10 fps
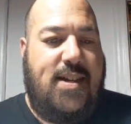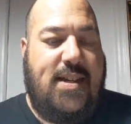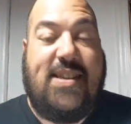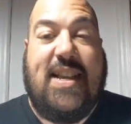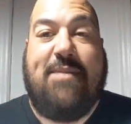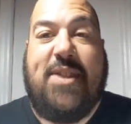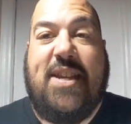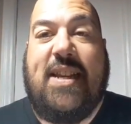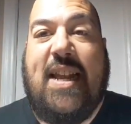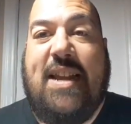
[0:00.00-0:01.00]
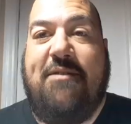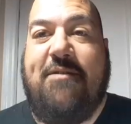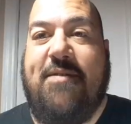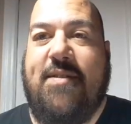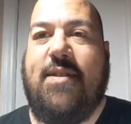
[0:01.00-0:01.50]
just like everything in
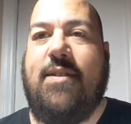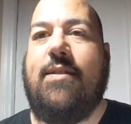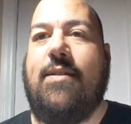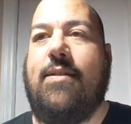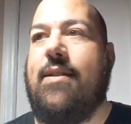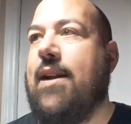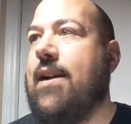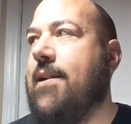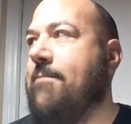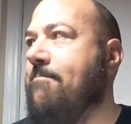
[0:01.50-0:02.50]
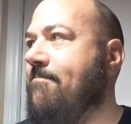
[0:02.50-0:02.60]
life, yeah,